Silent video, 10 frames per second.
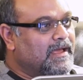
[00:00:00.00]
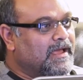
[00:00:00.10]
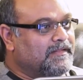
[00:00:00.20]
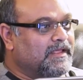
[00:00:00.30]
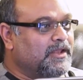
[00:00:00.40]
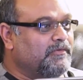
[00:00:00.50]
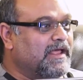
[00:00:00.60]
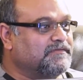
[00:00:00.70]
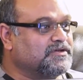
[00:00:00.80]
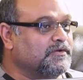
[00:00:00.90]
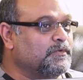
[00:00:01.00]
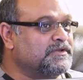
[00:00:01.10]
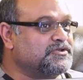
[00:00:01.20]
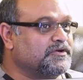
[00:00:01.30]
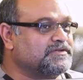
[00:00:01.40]
And then you will have to
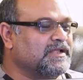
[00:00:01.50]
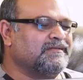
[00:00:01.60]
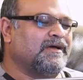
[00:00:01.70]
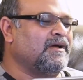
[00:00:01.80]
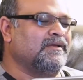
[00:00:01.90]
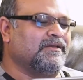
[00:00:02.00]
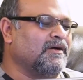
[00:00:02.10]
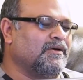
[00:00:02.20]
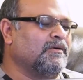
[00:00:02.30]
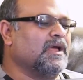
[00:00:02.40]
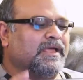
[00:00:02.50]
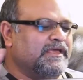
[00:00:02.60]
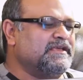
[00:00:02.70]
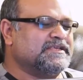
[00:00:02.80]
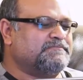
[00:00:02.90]
convince yourself, no,
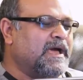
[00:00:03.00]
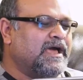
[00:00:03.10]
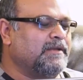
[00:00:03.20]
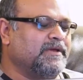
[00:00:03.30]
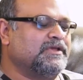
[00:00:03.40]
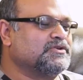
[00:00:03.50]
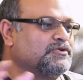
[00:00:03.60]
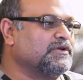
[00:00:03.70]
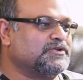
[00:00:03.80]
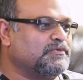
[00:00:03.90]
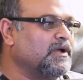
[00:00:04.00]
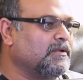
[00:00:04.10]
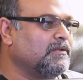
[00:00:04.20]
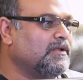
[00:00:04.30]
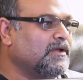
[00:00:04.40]
he is bad, but he's good as
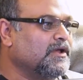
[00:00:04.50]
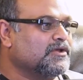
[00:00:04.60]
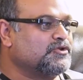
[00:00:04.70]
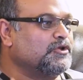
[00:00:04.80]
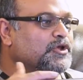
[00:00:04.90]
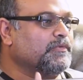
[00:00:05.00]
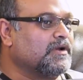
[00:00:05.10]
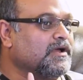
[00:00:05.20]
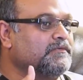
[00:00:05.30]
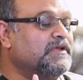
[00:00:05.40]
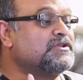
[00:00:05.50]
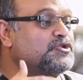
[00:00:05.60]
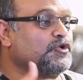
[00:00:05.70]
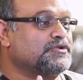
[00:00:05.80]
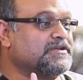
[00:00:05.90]
well. So you will convince
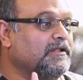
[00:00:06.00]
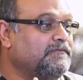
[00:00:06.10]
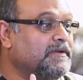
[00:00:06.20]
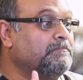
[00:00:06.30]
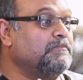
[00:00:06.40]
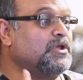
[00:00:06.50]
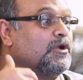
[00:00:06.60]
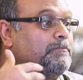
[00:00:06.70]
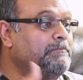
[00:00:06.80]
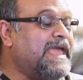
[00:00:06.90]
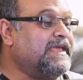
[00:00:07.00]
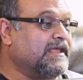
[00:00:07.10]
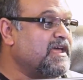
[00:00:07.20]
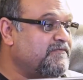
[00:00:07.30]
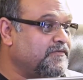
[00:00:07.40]
yourself and you'll make
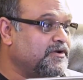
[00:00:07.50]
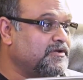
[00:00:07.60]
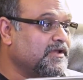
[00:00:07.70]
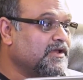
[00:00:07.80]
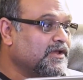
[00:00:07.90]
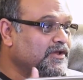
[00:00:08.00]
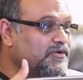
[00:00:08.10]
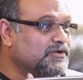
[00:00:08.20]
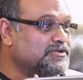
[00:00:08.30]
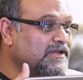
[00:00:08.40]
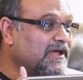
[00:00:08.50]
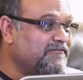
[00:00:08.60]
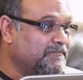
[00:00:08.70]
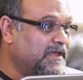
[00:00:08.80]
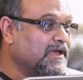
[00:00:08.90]
an effort in order to
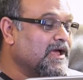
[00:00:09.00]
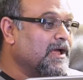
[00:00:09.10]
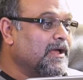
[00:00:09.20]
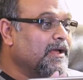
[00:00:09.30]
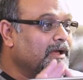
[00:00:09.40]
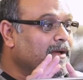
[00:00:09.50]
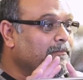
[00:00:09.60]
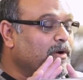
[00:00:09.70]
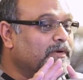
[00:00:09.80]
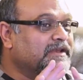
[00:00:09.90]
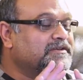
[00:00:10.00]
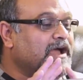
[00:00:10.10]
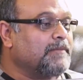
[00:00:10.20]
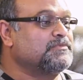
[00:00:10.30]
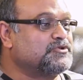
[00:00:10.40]
love me. But when it
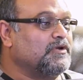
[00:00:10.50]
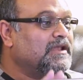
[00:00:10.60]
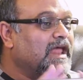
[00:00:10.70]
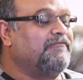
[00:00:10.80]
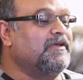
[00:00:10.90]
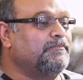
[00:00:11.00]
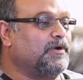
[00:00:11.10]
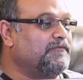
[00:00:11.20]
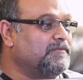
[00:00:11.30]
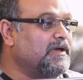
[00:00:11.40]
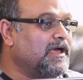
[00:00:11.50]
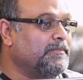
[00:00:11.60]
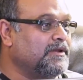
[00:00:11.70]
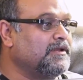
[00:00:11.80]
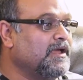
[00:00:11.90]
comes to loving Prophet
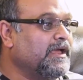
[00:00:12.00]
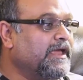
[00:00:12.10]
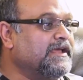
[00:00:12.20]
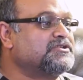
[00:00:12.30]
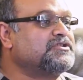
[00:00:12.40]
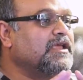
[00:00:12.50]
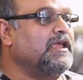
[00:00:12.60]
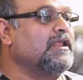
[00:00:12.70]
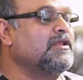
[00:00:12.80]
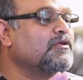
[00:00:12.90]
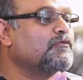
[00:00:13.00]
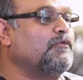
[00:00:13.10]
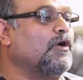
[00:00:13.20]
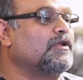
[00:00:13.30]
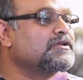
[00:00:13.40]
Muhammad, it's
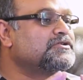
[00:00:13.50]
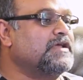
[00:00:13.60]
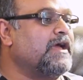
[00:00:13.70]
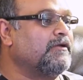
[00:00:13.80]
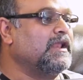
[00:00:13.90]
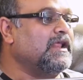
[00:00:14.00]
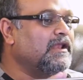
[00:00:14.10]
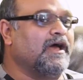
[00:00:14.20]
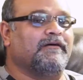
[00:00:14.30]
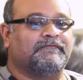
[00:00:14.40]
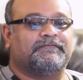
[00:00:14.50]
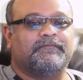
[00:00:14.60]
involuntarily love.